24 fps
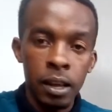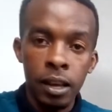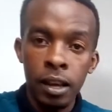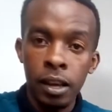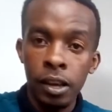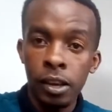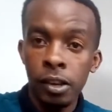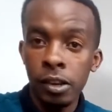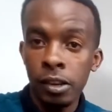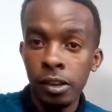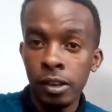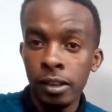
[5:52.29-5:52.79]

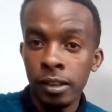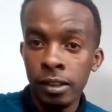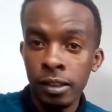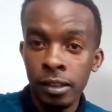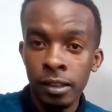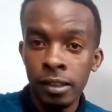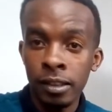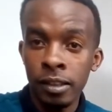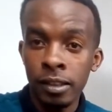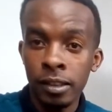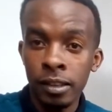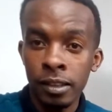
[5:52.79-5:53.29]
And
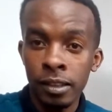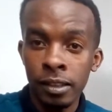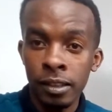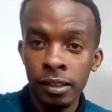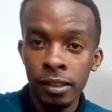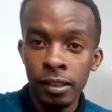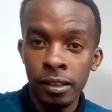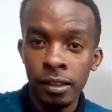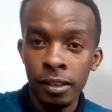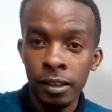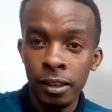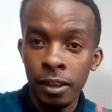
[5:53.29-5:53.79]

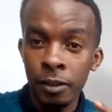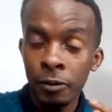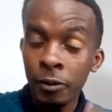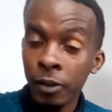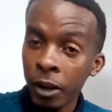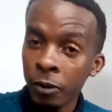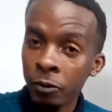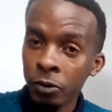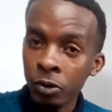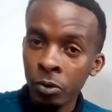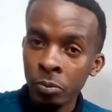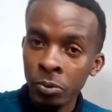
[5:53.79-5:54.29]
if you learn
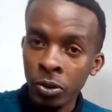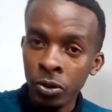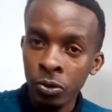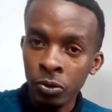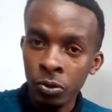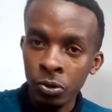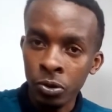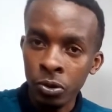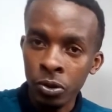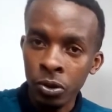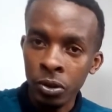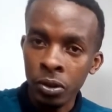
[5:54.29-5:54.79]
from this
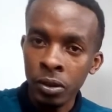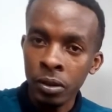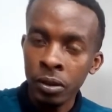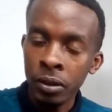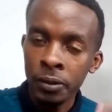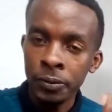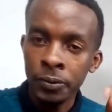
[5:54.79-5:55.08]
tutorial,